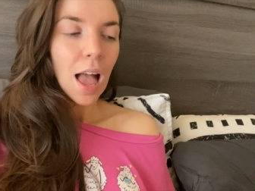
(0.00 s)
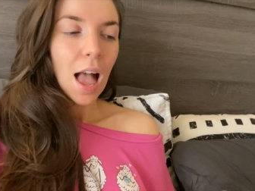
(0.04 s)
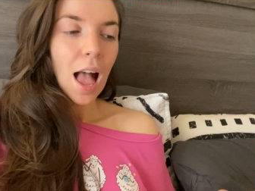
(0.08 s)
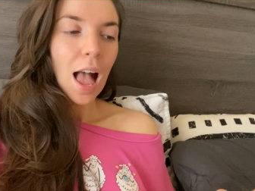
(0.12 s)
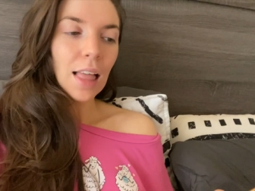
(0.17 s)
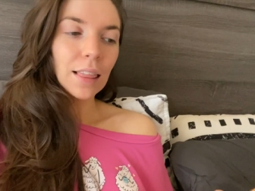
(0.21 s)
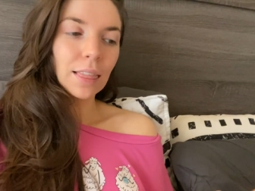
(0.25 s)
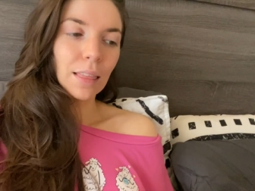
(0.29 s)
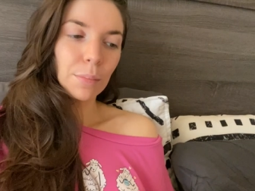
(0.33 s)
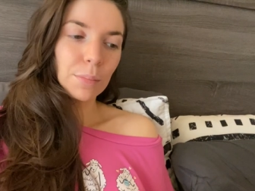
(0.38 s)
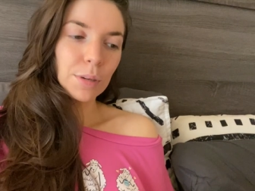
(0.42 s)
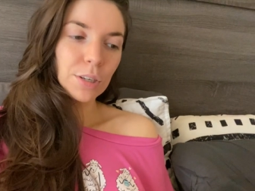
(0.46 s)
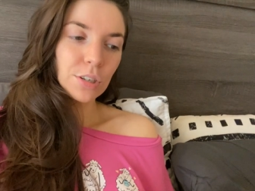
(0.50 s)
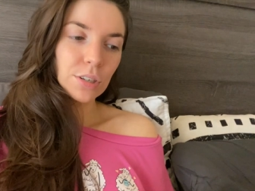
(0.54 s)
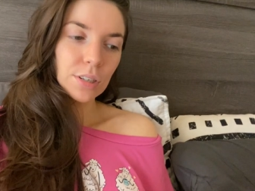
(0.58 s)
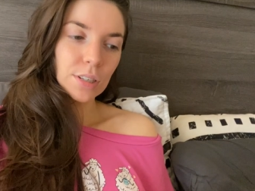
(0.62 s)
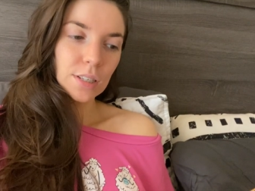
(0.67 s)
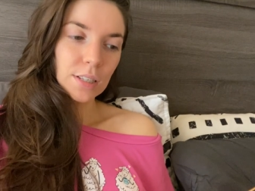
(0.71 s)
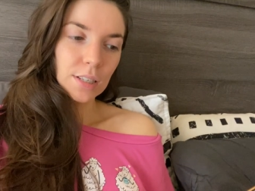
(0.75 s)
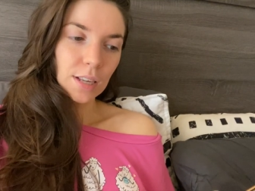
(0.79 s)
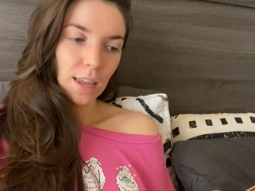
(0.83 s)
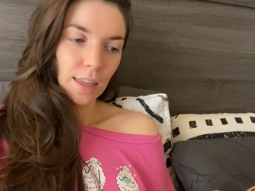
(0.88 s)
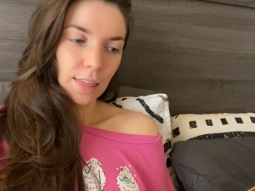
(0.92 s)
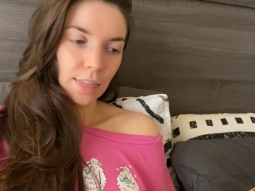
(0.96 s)
And let me
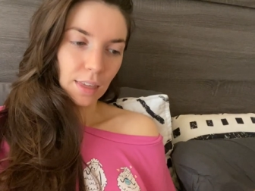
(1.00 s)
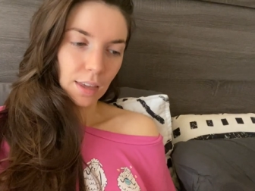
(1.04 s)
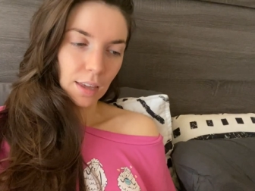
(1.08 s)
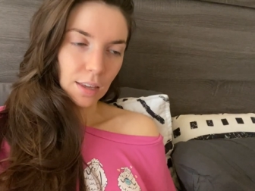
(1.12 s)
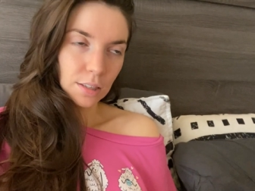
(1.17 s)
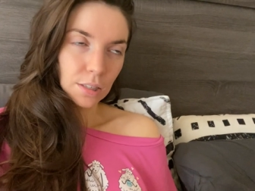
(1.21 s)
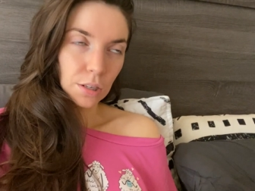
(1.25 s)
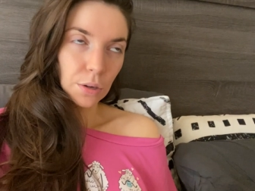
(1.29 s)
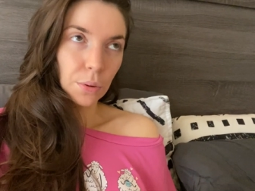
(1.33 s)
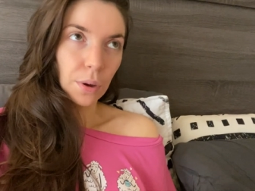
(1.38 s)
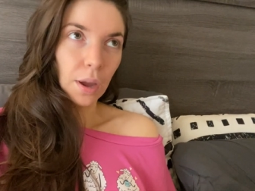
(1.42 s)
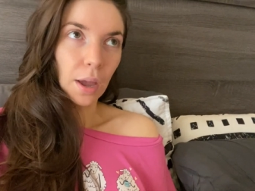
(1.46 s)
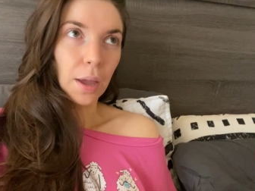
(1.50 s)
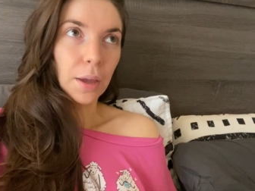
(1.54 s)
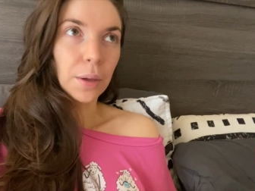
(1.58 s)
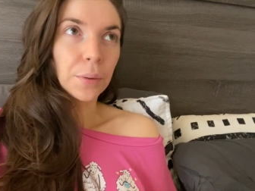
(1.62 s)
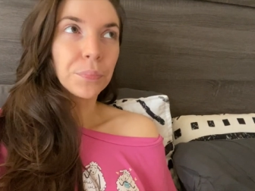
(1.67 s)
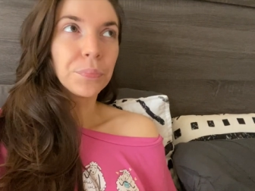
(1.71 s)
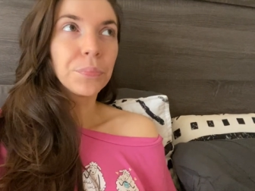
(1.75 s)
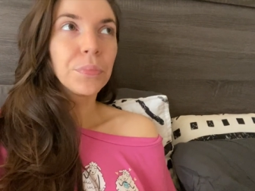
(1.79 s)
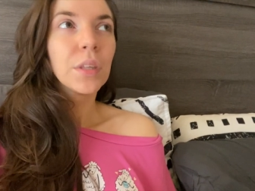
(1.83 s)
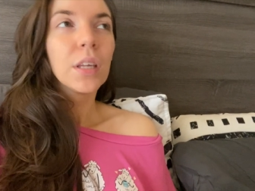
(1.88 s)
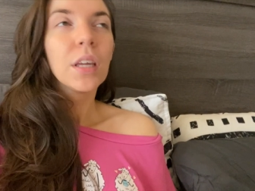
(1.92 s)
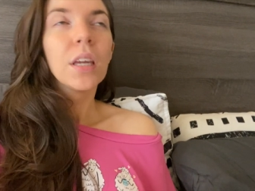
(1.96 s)
just say this,
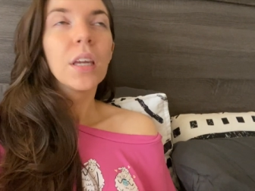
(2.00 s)
okay?